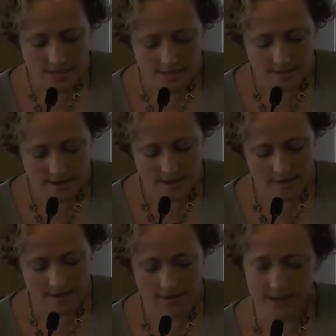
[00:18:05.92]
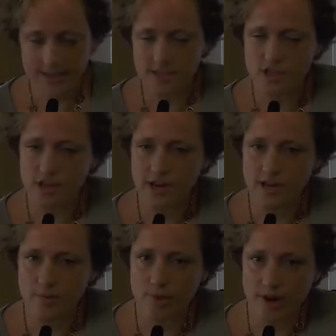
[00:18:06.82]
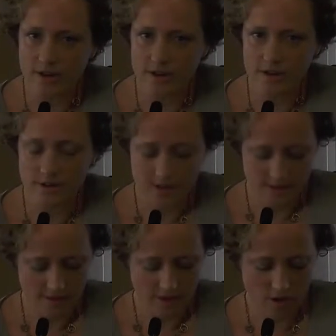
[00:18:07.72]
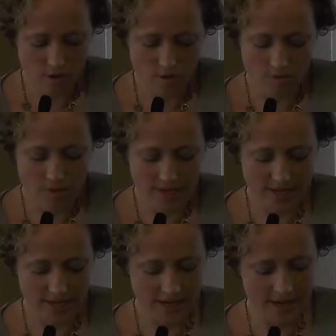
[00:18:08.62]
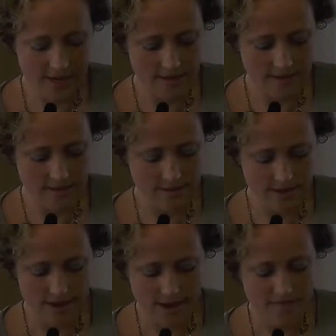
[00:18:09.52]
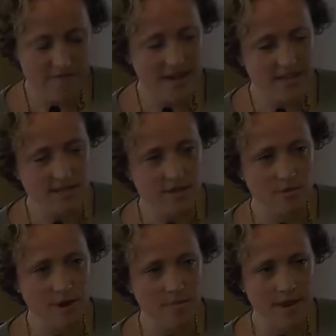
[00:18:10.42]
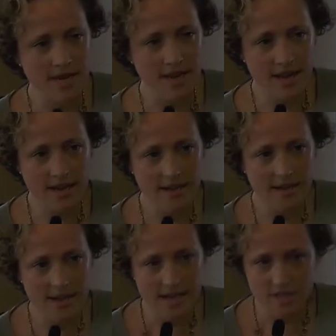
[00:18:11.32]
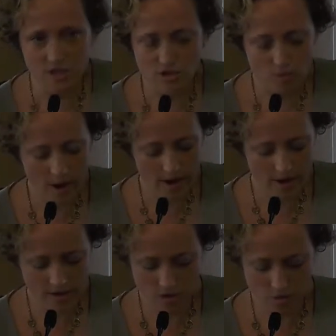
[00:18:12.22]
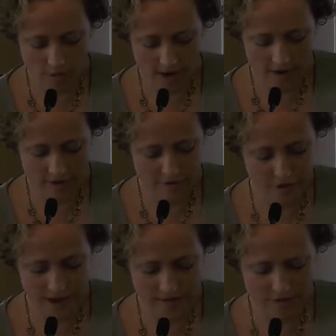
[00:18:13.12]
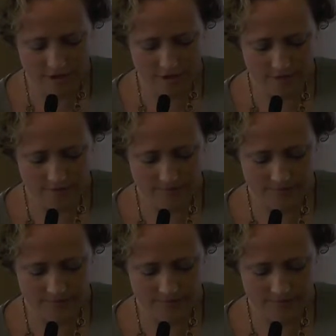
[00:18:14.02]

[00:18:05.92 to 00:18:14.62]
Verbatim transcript: The sun is shining brighter than the gold-plated necklace I fasten around my neck and swear to wear forever.